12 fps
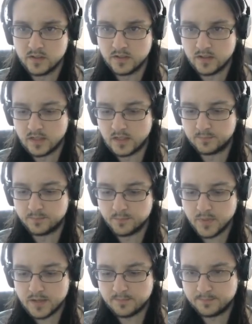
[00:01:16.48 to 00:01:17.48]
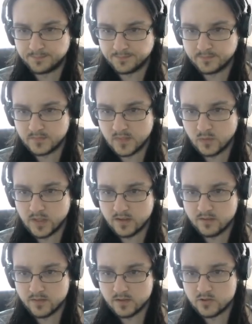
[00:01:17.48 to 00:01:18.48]
But we
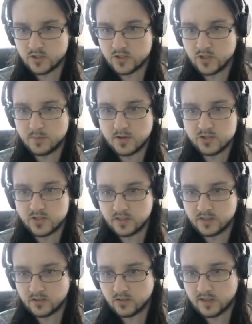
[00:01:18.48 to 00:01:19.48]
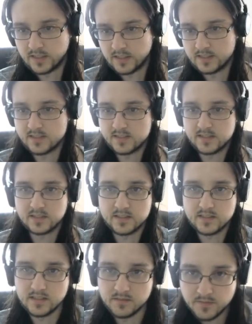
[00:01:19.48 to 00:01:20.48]
have JohnJPershing clocking at
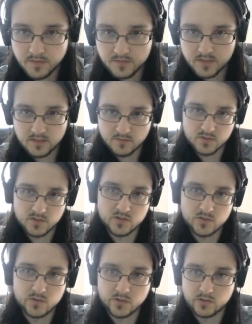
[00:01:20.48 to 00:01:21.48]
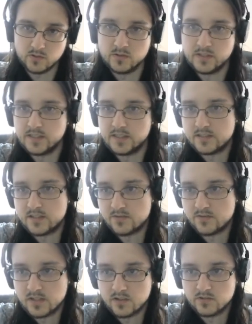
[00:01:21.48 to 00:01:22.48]
1650 versus Tothecloid
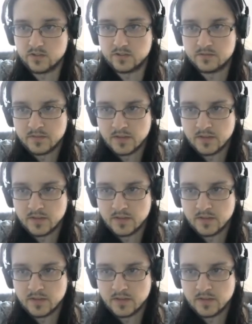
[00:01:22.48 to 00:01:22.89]
1700.